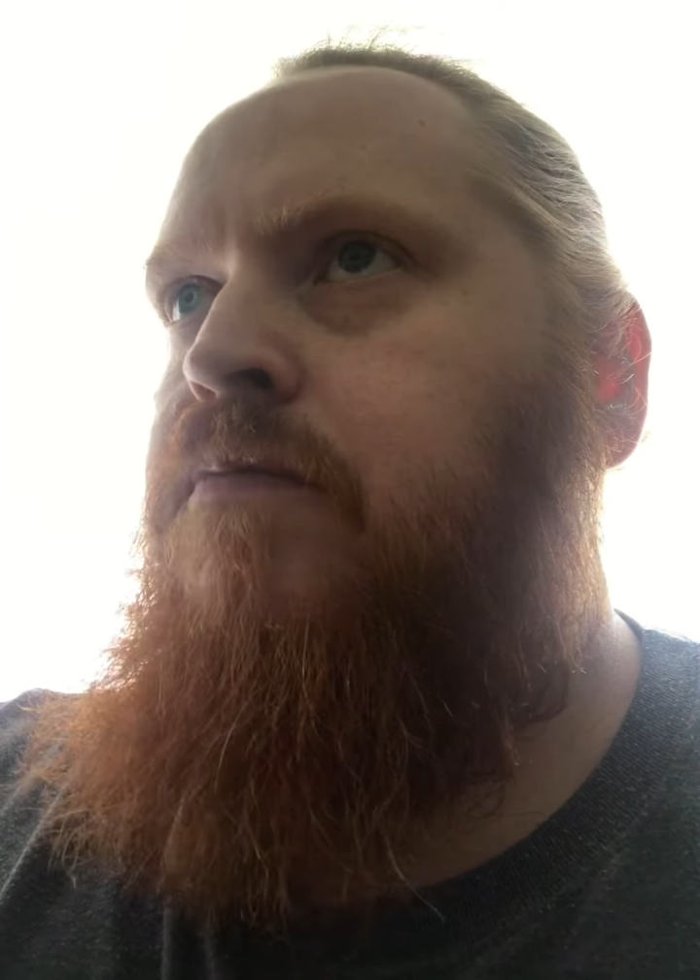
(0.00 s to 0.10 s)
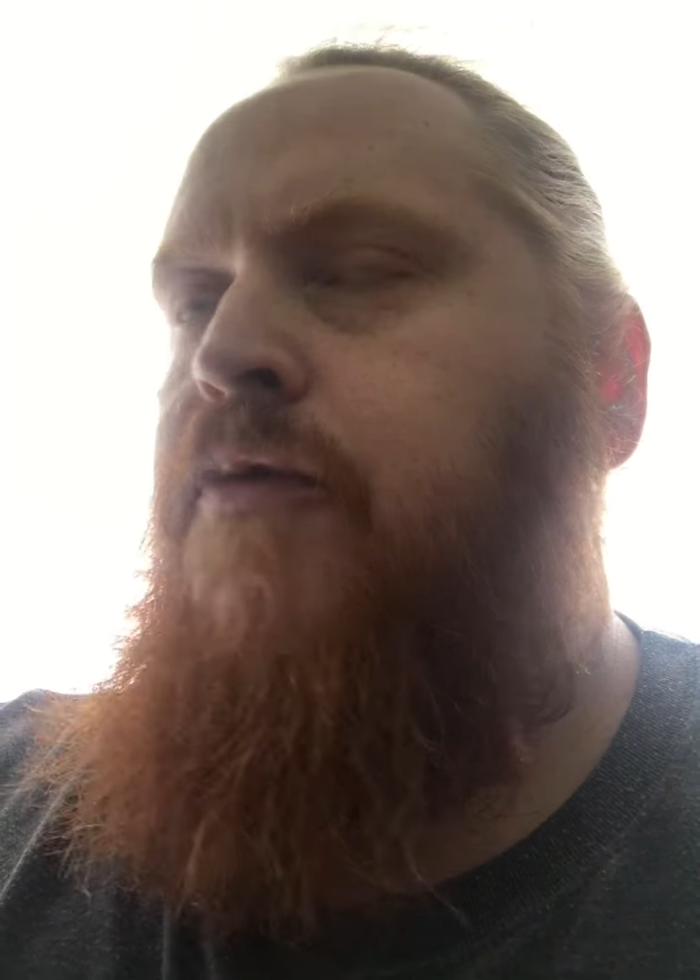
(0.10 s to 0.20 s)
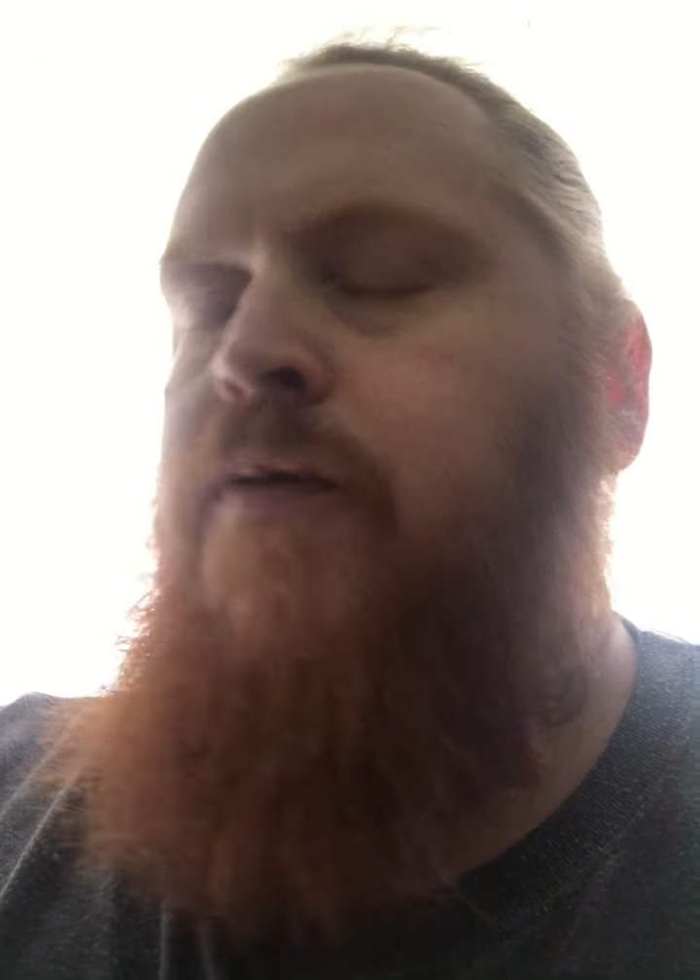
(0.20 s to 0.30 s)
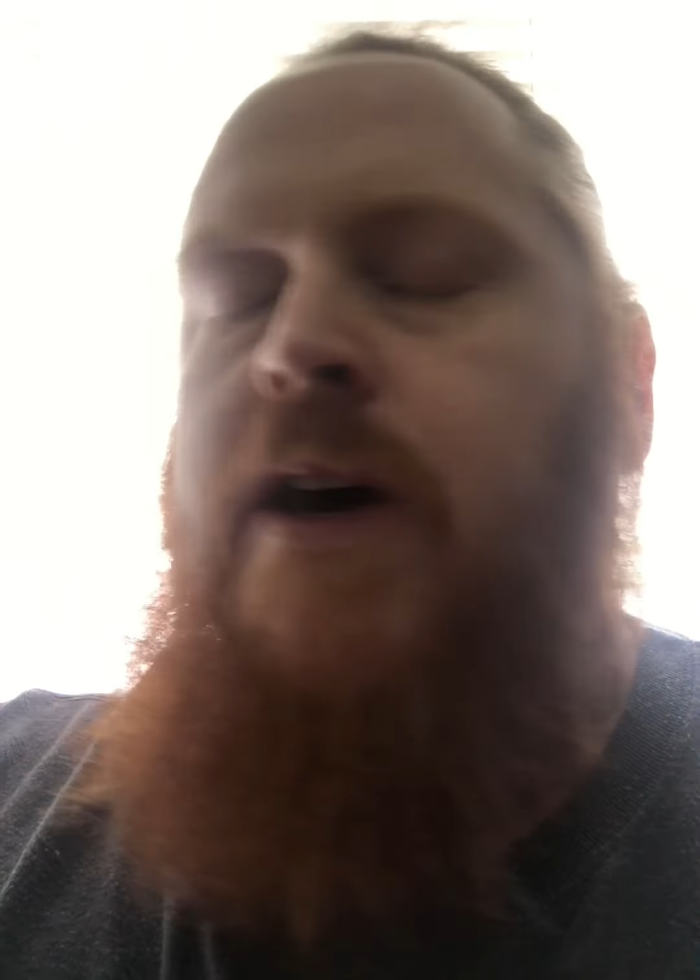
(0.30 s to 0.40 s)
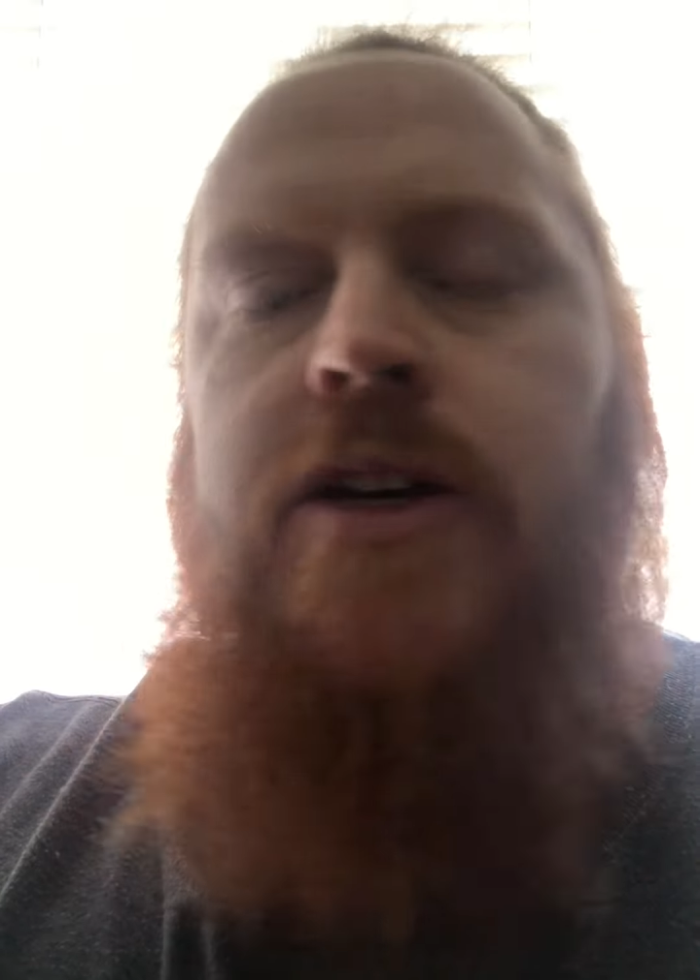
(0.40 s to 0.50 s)

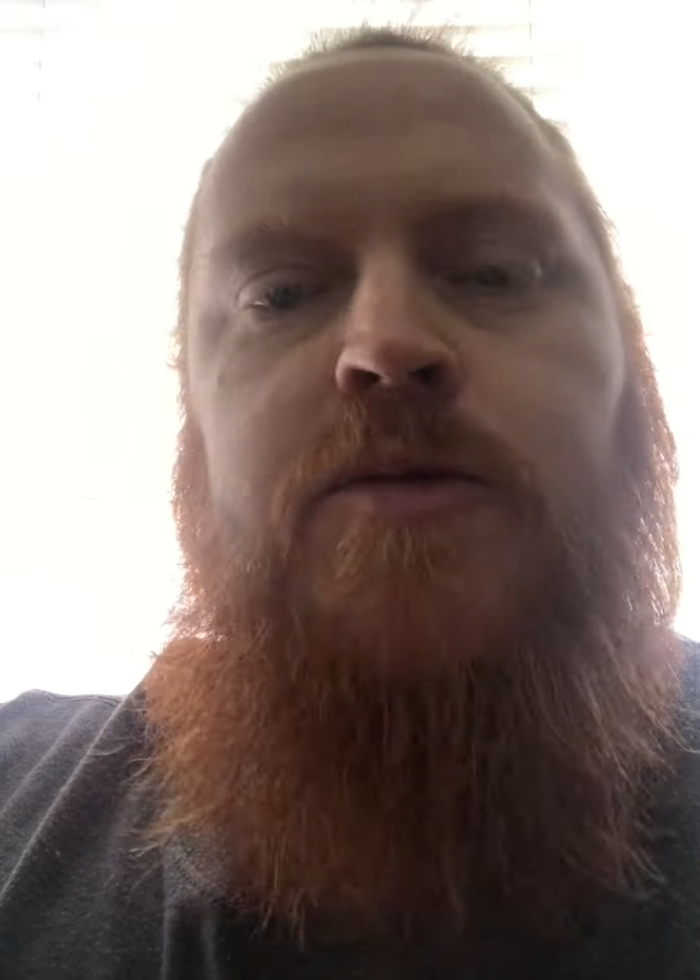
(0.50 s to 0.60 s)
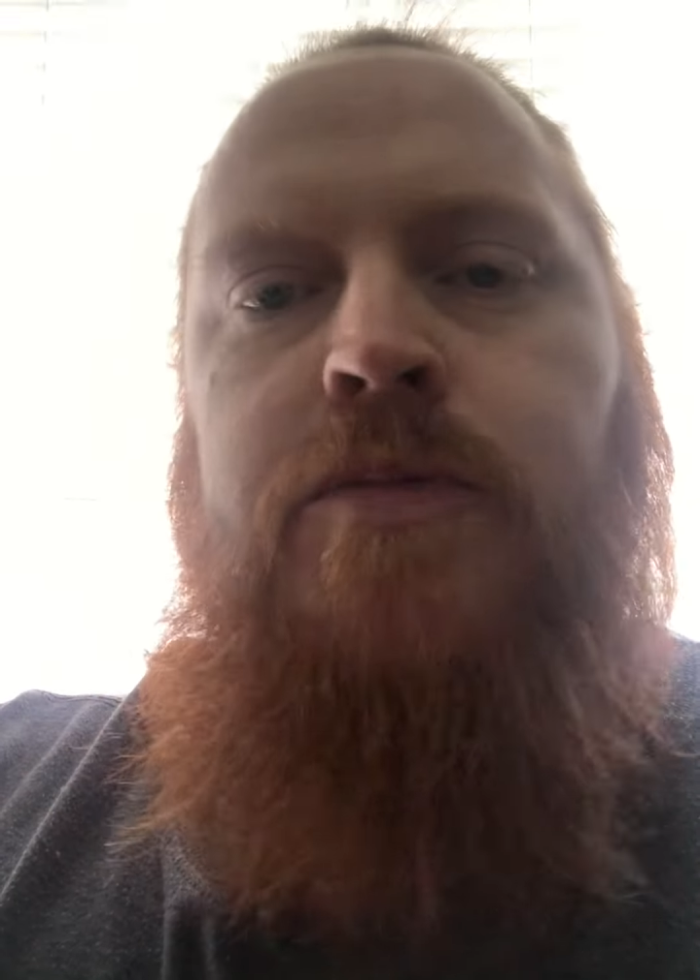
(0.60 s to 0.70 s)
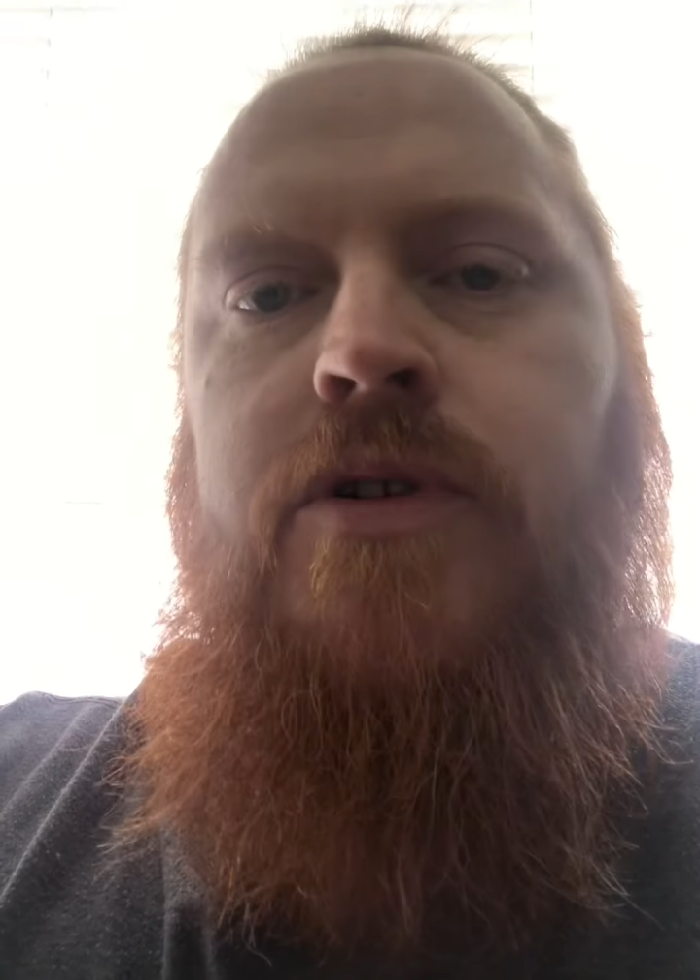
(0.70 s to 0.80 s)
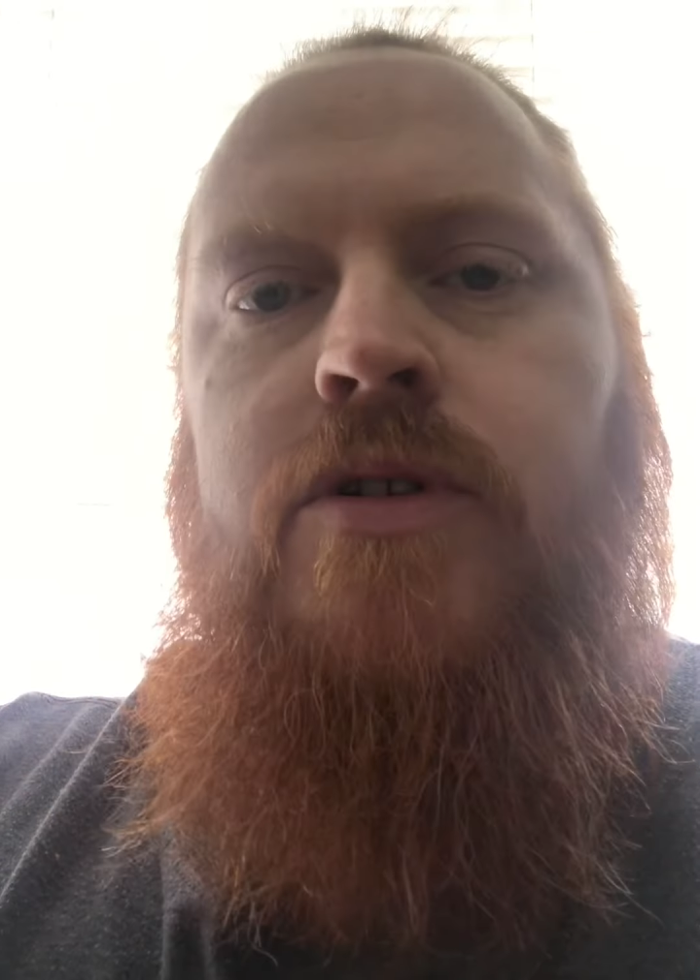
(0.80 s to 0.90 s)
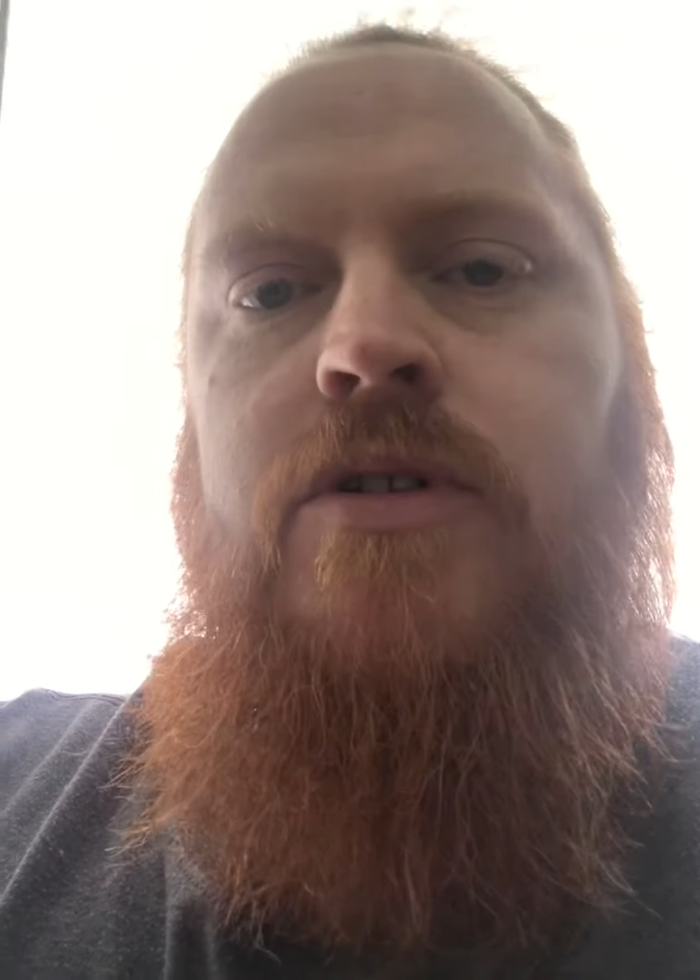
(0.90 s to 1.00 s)

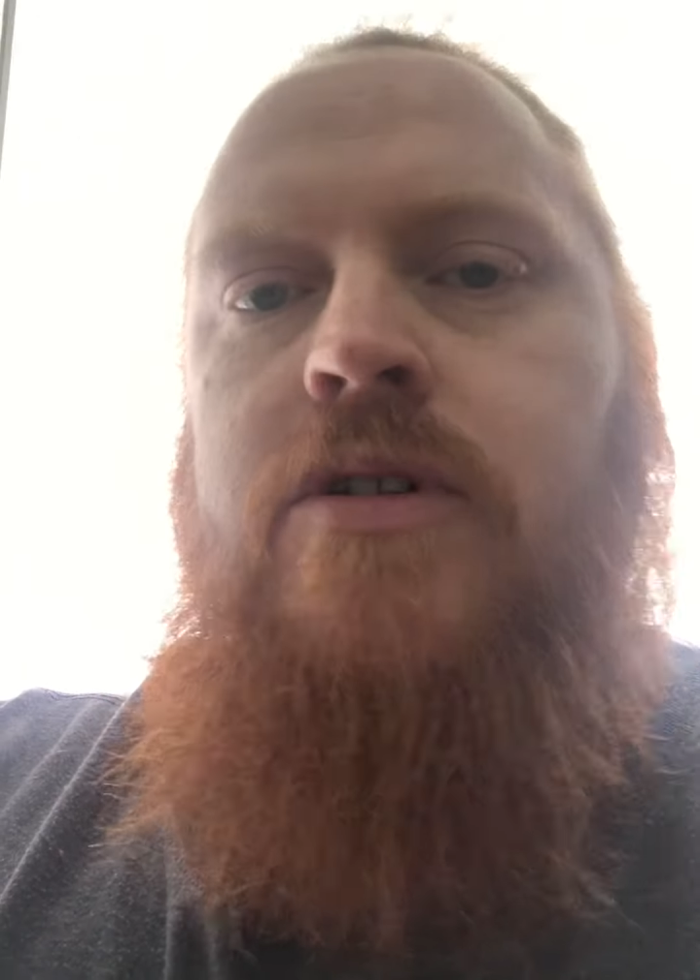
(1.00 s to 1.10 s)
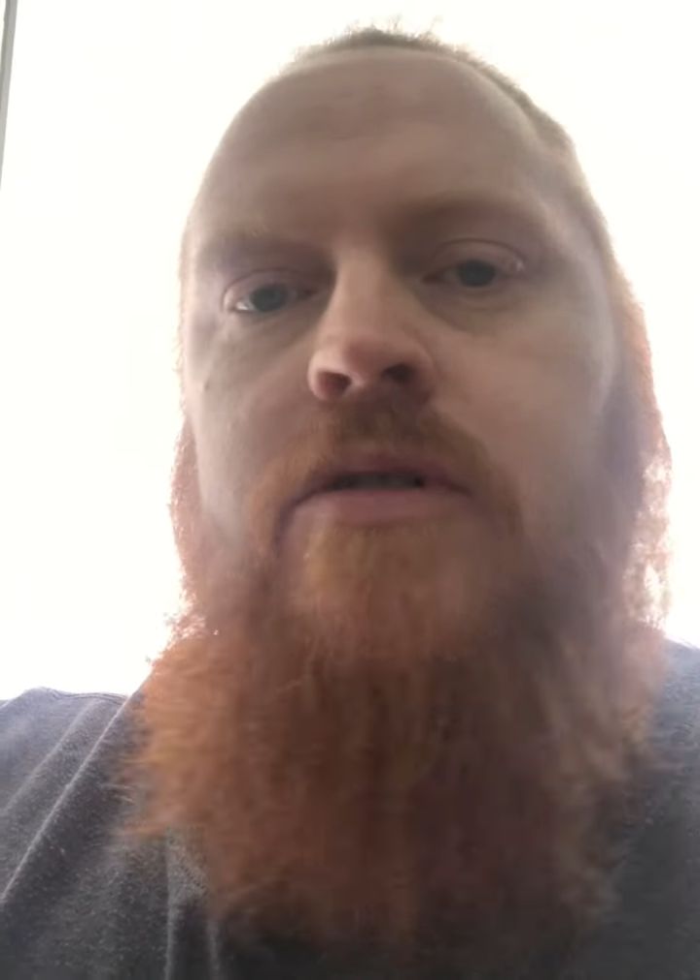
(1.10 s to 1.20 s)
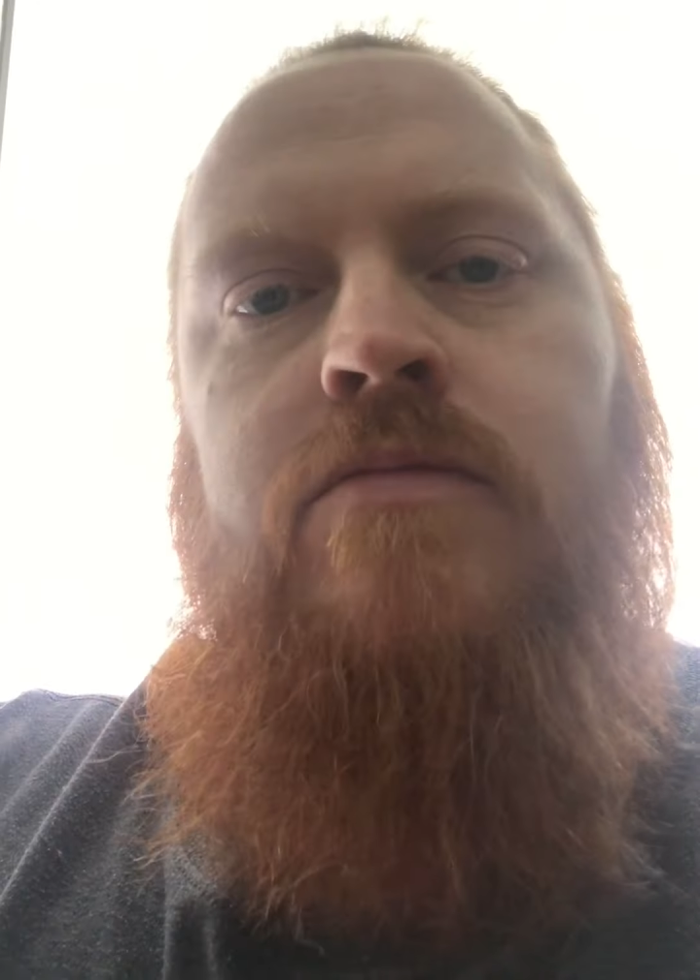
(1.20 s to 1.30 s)
Facebook,